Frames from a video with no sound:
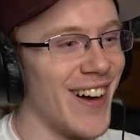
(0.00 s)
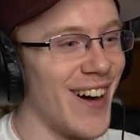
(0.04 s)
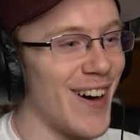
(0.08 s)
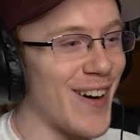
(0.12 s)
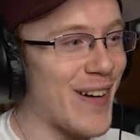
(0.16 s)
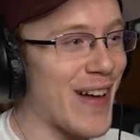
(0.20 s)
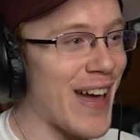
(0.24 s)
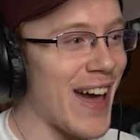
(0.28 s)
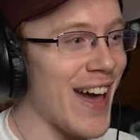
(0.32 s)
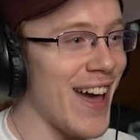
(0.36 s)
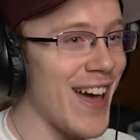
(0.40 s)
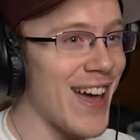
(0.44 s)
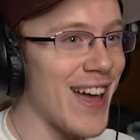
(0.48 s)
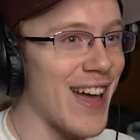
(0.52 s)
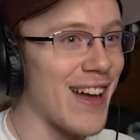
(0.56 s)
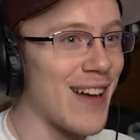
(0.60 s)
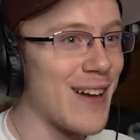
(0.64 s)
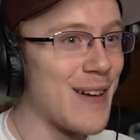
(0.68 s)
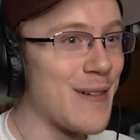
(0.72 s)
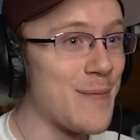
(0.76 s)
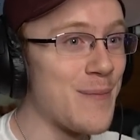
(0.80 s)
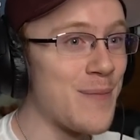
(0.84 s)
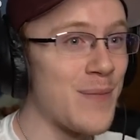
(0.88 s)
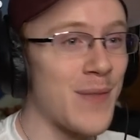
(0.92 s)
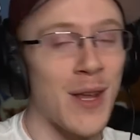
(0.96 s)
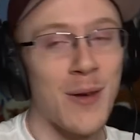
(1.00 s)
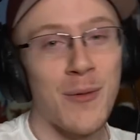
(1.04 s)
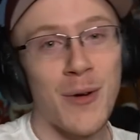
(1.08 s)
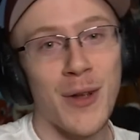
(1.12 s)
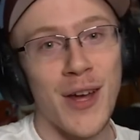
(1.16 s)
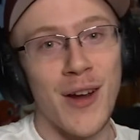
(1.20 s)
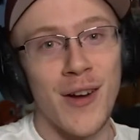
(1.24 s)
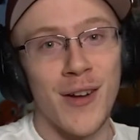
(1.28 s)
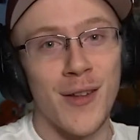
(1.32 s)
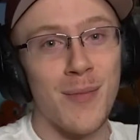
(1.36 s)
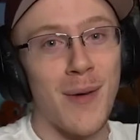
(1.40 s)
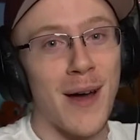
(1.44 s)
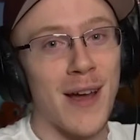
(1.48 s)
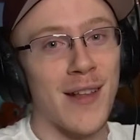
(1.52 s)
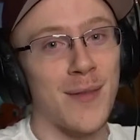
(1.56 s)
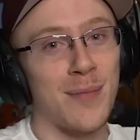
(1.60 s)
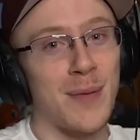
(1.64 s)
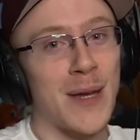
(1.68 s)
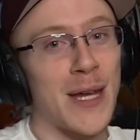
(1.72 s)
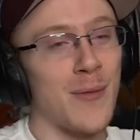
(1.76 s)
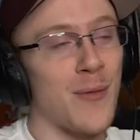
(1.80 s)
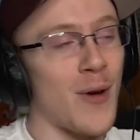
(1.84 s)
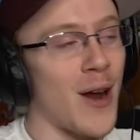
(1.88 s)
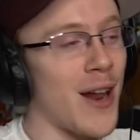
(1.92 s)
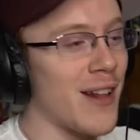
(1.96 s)
Okay. Well, there's my
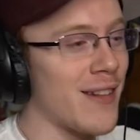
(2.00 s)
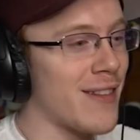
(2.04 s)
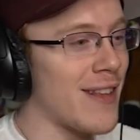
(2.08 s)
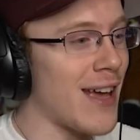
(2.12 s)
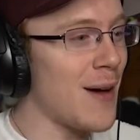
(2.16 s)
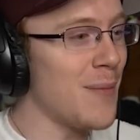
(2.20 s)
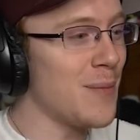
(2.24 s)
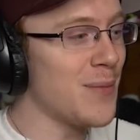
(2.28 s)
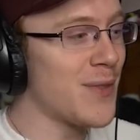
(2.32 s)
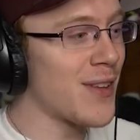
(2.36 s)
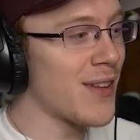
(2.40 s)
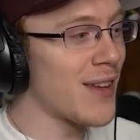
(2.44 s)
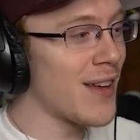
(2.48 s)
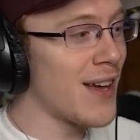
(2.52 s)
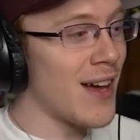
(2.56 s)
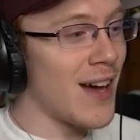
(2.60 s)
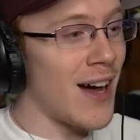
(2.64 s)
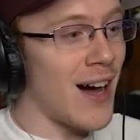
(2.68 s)
speedrun attempt.